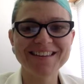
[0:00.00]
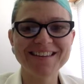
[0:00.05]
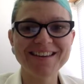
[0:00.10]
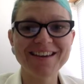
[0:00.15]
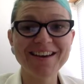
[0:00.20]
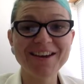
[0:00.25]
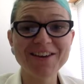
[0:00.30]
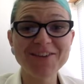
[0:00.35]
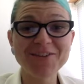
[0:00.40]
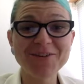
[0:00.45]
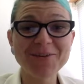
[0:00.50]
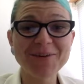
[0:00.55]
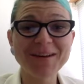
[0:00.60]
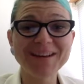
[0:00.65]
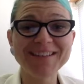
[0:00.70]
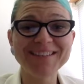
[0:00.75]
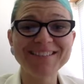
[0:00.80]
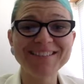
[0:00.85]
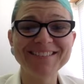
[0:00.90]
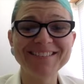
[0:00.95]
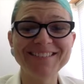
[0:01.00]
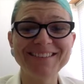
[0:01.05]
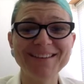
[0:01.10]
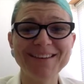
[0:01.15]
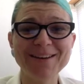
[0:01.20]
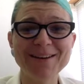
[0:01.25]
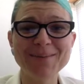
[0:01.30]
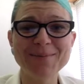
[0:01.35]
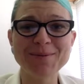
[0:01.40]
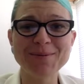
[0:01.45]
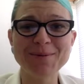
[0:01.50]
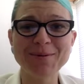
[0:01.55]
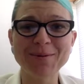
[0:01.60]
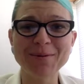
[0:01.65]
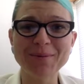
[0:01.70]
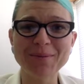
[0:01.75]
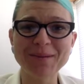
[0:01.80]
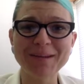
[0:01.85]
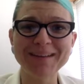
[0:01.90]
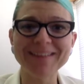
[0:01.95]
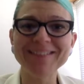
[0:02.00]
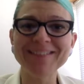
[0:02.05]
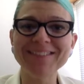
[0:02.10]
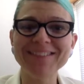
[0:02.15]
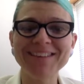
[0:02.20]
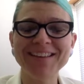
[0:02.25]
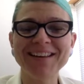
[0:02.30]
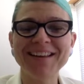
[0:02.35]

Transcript: Hi everyone, I hope you're all well.